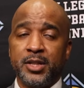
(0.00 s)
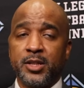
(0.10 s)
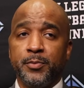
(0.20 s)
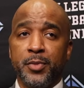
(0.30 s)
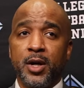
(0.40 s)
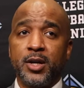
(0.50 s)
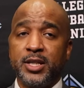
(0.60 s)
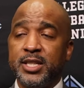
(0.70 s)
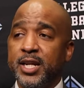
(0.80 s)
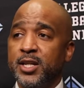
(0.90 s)
But the bar,
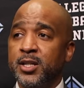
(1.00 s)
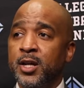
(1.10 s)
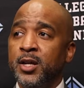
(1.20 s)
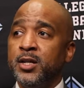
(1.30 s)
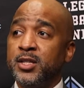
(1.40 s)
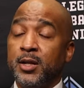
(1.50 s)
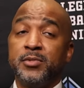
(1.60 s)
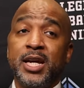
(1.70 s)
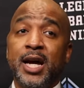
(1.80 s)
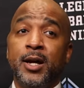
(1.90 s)
he says,
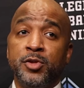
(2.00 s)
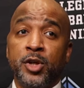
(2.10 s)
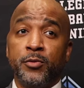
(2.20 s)
sometimes